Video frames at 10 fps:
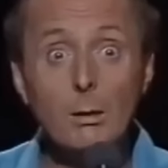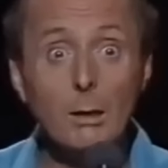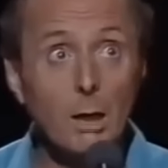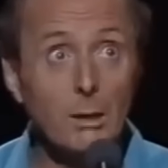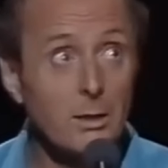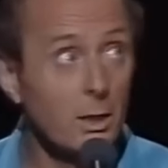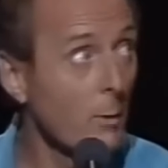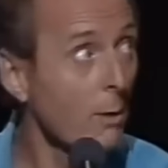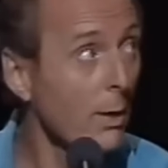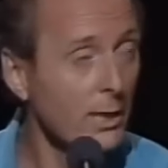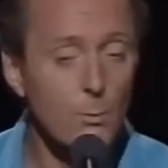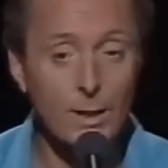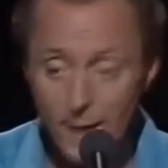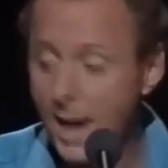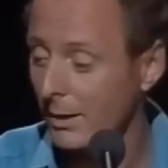Oh, is this where we're
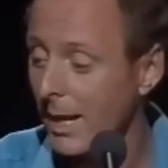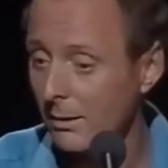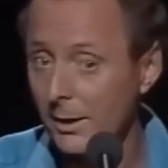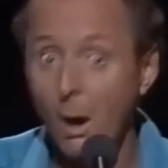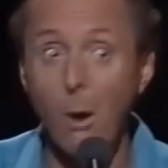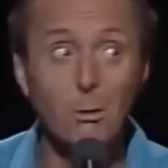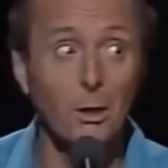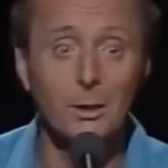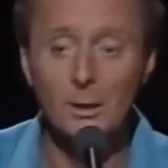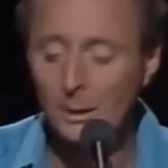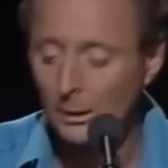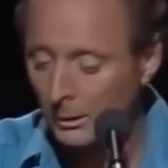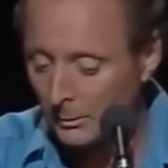eating? He went, yeah, it's ethnic. Oh, good.